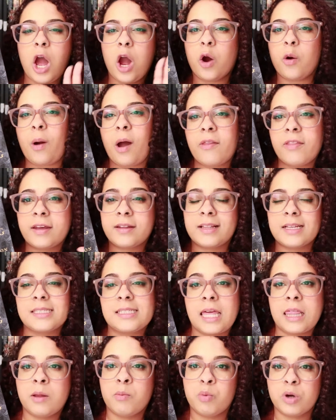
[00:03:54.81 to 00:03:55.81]
around like the
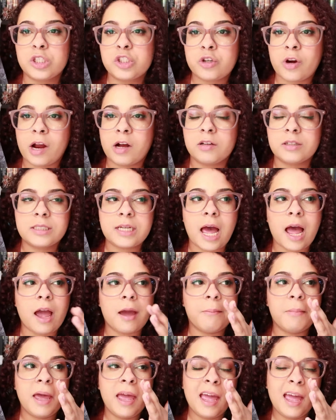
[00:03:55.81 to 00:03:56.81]
Salem witch trials
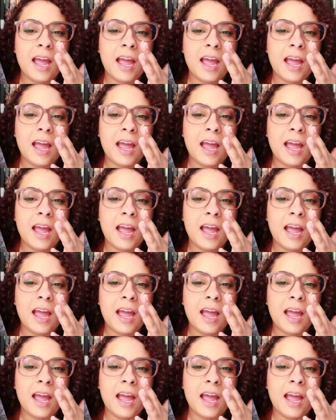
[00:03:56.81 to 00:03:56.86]
time